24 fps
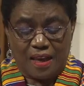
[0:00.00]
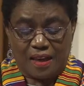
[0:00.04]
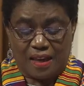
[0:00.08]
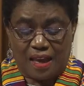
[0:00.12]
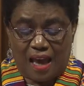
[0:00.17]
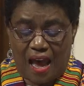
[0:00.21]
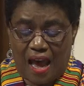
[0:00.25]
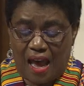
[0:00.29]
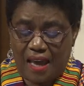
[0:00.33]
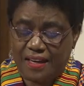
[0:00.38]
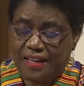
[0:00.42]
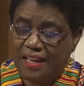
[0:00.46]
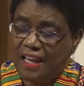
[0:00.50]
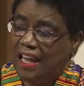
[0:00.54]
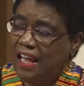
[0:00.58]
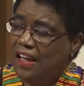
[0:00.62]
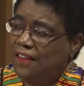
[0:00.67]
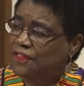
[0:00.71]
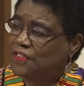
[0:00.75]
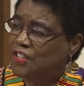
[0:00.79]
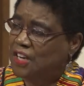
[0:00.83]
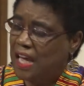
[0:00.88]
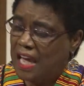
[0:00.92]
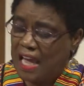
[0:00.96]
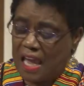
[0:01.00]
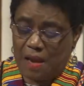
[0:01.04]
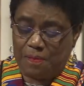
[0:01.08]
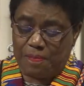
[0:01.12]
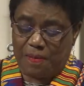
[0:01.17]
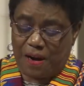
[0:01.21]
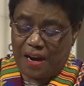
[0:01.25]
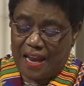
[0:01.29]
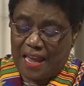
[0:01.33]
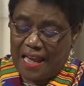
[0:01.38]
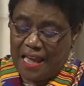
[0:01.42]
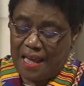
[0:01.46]
God gave to
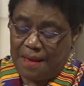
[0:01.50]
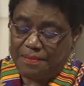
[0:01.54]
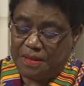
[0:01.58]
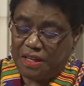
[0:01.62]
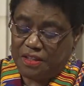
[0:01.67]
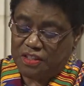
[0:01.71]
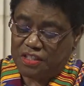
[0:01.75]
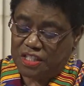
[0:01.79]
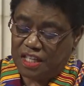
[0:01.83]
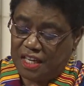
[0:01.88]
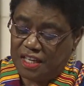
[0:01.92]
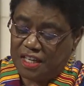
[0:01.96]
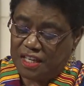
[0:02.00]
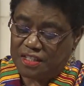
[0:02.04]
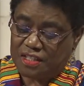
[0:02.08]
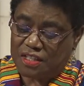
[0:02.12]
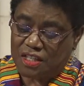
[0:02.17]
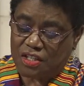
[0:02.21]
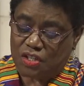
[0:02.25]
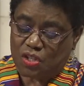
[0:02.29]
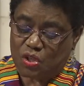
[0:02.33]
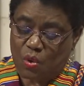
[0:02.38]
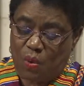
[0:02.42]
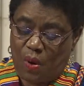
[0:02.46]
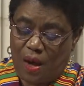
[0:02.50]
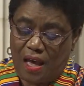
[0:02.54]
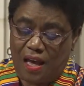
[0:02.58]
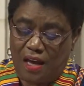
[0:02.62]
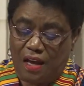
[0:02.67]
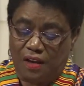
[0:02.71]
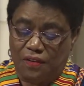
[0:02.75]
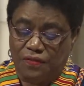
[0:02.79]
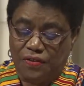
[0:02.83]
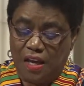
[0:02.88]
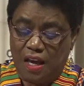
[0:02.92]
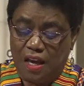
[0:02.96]
Abraham in Genesis
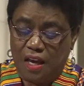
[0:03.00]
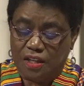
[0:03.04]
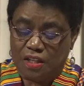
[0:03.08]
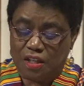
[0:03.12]
12